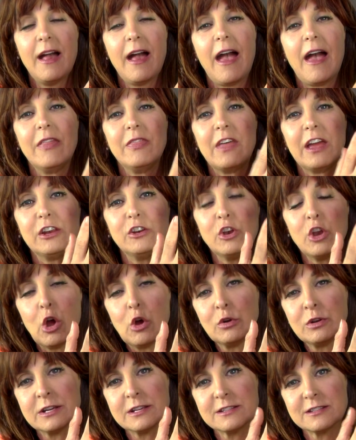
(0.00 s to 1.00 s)
and they
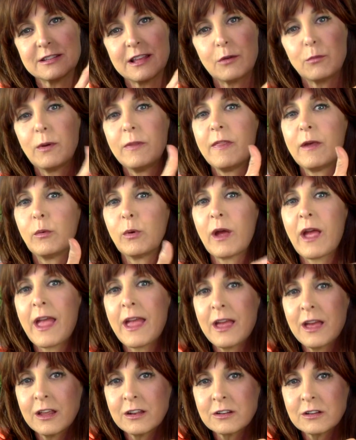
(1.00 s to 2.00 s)
noticed that when they were
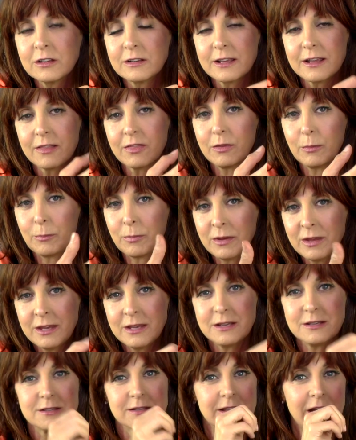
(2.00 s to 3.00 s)
handling the
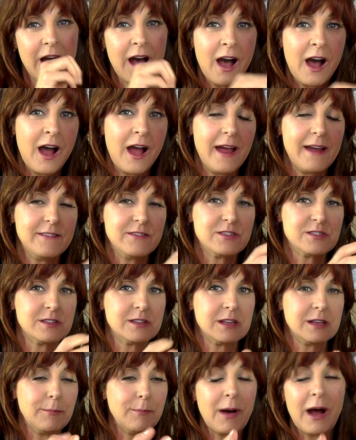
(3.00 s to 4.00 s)
bees, the hives,
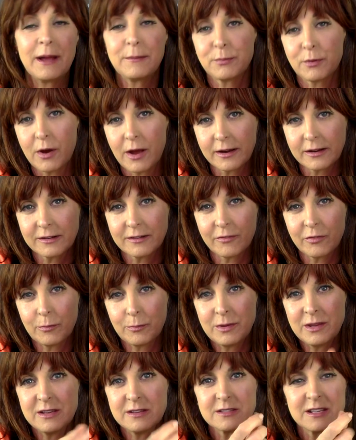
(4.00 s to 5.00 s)
the byproduct of the
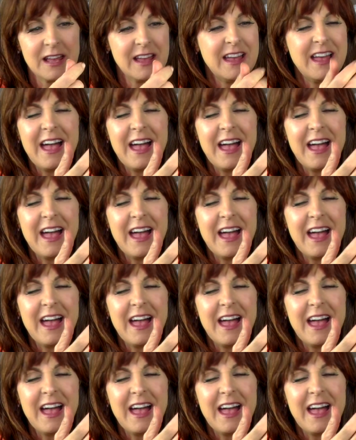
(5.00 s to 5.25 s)
bees,